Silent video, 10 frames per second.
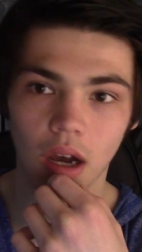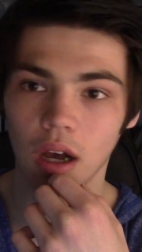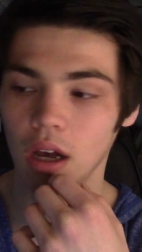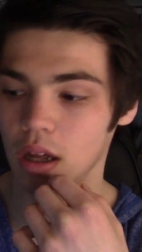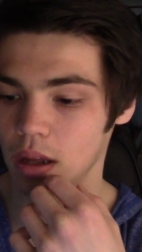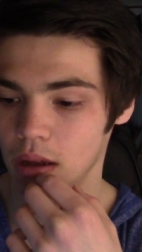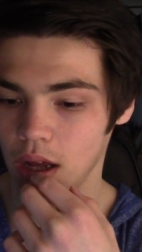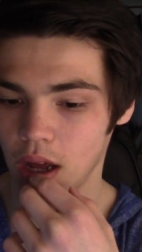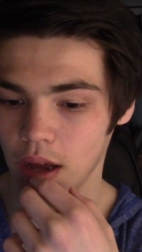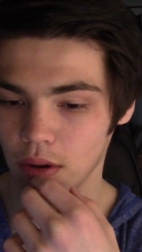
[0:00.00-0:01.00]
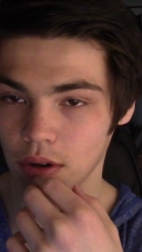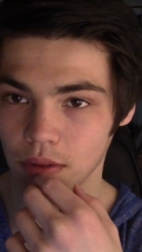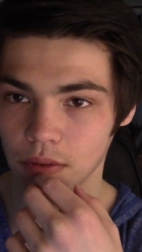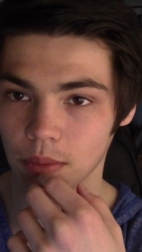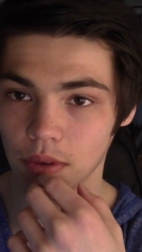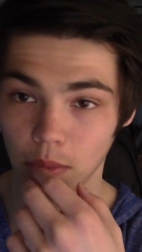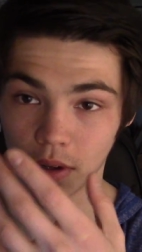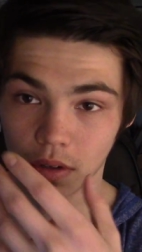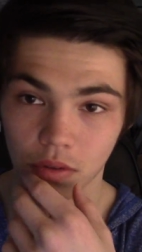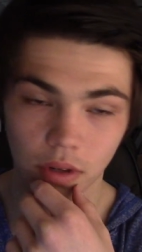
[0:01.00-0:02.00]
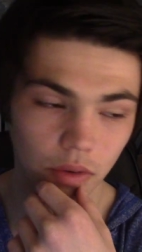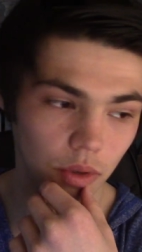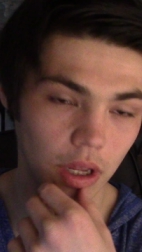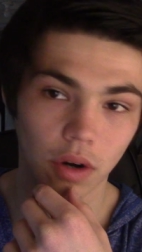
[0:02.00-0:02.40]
uh, I heard it from someone trustworthy.